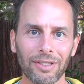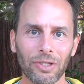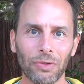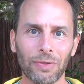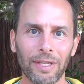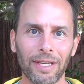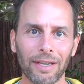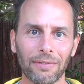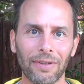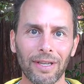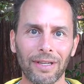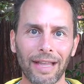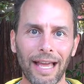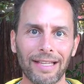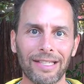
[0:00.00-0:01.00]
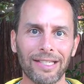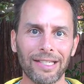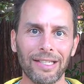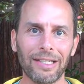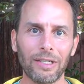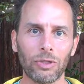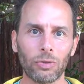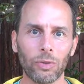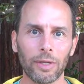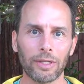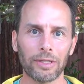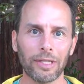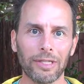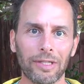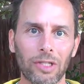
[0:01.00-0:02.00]
to giving that seated
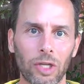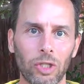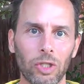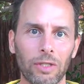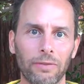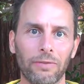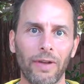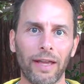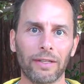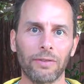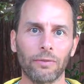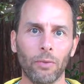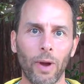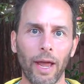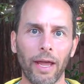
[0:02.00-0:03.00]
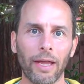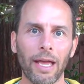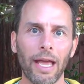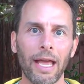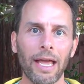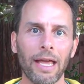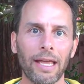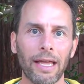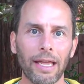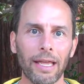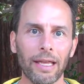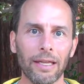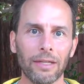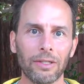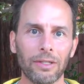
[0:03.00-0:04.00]
twist in such an effective way
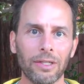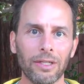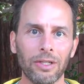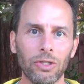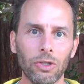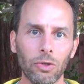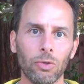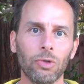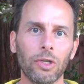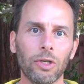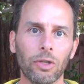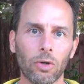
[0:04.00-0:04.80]
is using